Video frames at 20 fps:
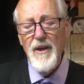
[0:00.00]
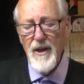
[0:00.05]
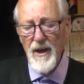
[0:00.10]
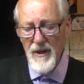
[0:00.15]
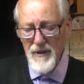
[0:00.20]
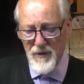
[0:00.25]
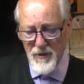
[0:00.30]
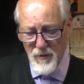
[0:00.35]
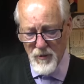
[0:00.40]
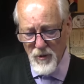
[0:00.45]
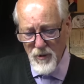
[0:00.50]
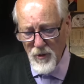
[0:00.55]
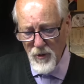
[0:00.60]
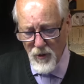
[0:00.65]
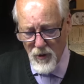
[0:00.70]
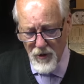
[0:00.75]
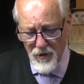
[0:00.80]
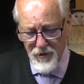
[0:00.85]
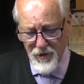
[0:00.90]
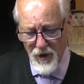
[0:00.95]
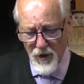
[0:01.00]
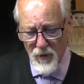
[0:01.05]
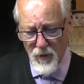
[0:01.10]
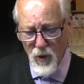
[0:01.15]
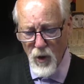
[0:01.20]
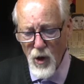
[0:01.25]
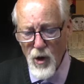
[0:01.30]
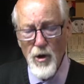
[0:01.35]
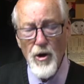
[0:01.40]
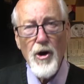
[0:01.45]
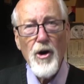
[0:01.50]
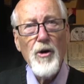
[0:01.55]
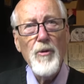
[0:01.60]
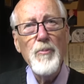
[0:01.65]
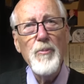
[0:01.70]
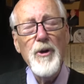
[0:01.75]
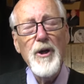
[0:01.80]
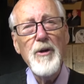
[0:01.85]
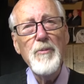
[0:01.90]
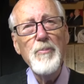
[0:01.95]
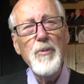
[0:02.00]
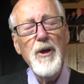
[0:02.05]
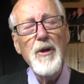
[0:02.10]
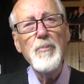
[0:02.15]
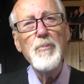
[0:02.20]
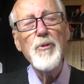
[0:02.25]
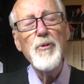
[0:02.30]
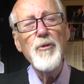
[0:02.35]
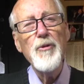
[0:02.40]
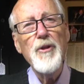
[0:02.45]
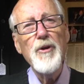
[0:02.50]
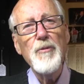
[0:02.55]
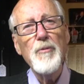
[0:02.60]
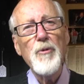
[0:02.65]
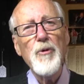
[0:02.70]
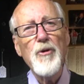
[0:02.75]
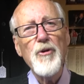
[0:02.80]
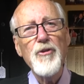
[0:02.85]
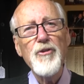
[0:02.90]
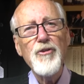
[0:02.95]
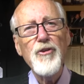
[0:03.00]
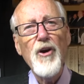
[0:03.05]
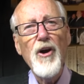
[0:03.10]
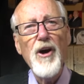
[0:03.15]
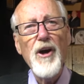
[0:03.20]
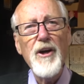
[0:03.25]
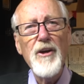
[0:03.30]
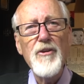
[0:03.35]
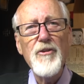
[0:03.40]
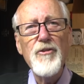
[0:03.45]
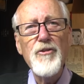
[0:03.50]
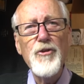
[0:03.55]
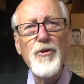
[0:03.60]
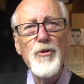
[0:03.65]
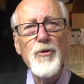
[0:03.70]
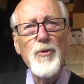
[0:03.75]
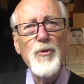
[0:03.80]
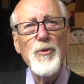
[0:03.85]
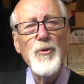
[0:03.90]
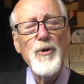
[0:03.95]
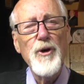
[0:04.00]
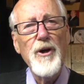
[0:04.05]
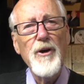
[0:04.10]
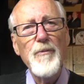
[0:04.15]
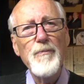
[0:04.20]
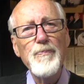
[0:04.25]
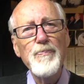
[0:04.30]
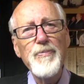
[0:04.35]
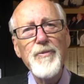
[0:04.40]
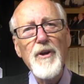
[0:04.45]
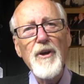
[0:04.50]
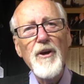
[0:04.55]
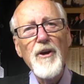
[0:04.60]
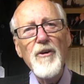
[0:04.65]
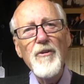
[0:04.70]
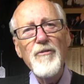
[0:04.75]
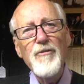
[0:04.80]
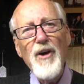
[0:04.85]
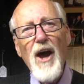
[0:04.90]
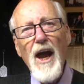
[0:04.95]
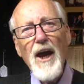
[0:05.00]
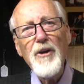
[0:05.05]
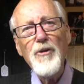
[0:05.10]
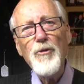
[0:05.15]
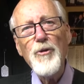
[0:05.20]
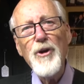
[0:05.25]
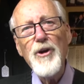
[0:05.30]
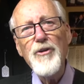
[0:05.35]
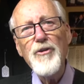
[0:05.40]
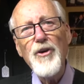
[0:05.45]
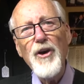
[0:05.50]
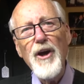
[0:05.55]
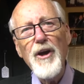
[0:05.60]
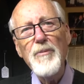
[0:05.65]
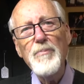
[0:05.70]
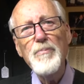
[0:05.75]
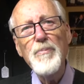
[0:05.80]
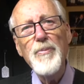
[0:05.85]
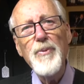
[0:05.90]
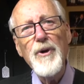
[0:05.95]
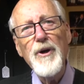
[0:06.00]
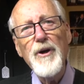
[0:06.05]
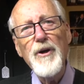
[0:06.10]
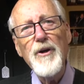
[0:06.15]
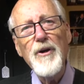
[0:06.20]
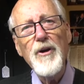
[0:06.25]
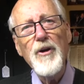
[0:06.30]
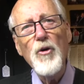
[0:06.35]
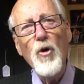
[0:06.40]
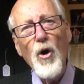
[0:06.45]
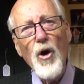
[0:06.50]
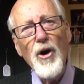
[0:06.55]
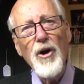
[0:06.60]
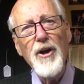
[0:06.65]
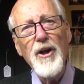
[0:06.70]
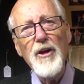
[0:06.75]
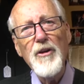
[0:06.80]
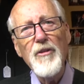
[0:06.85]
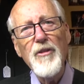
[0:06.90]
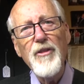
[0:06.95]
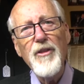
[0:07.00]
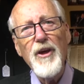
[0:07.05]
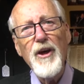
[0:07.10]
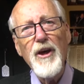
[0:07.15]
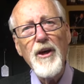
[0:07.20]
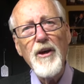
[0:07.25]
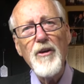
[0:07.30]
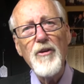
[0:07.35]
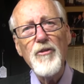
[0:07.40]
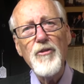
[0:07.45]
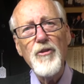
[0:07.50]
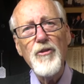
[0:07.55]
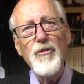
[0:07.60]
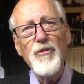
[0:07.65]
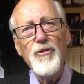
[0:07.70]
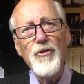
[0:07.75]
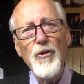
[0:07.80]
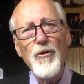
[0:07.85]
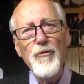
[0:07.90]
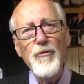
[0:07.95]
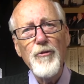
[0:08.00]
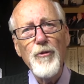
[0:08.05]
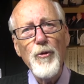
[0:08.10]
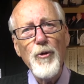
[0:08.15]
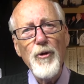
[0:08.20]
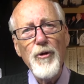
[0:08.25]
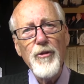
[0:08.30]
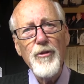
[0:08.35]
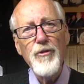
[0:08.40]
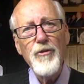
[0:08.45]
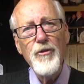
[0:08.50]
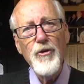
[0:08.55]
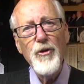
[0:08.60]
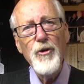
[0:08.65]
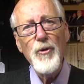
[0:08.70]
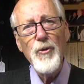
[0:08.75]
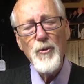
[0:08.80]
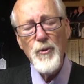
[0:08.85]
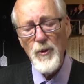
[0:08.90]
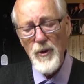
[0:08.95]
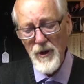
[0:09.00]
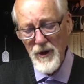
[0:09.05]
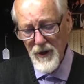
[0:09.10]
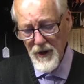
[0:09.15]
And there were also R L B people that were assigned to um, factory type uh, guarding things and so forth too.